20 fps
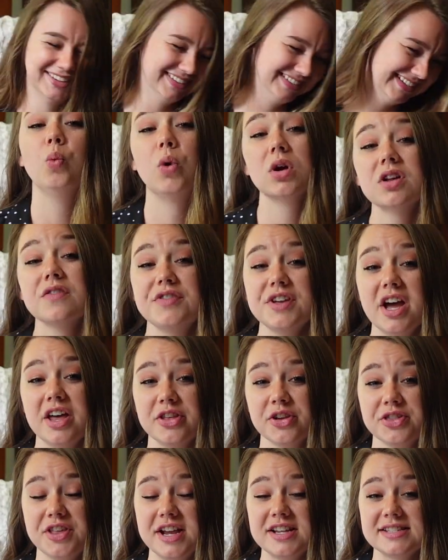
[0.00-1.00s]
One of the
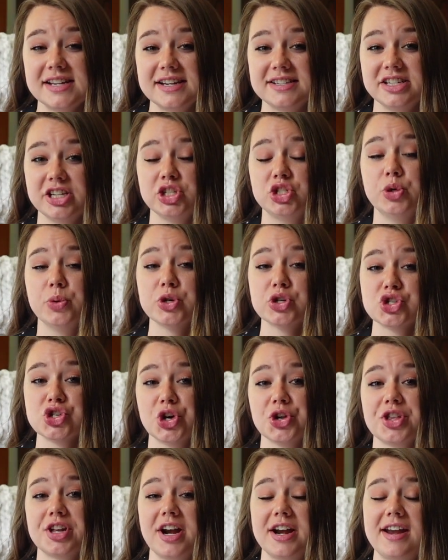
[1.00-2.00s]
other things I did to
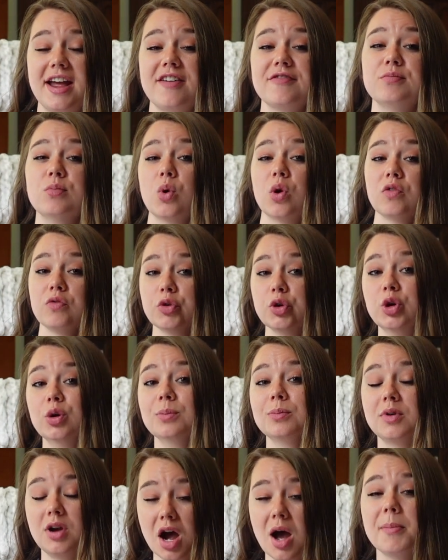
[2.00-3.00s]
ensure that I'd have more
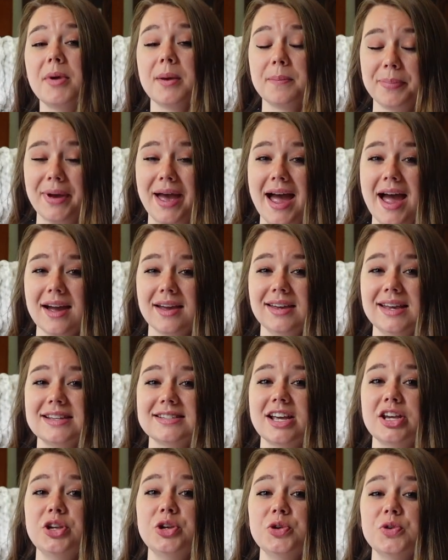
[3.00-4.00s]
room coming back
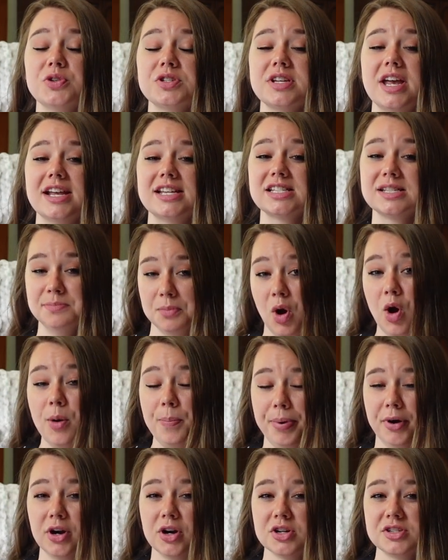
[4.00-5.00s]
is I used a
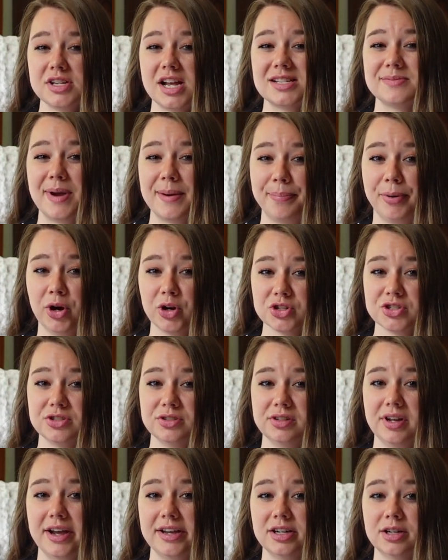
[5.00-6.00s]
small purse as my
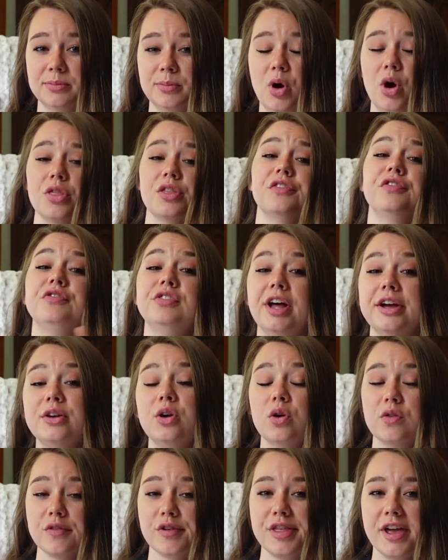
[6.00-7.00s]
personal item on the flight
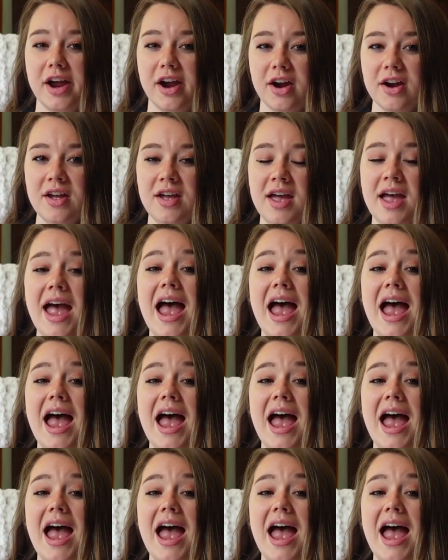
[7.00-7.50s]
over there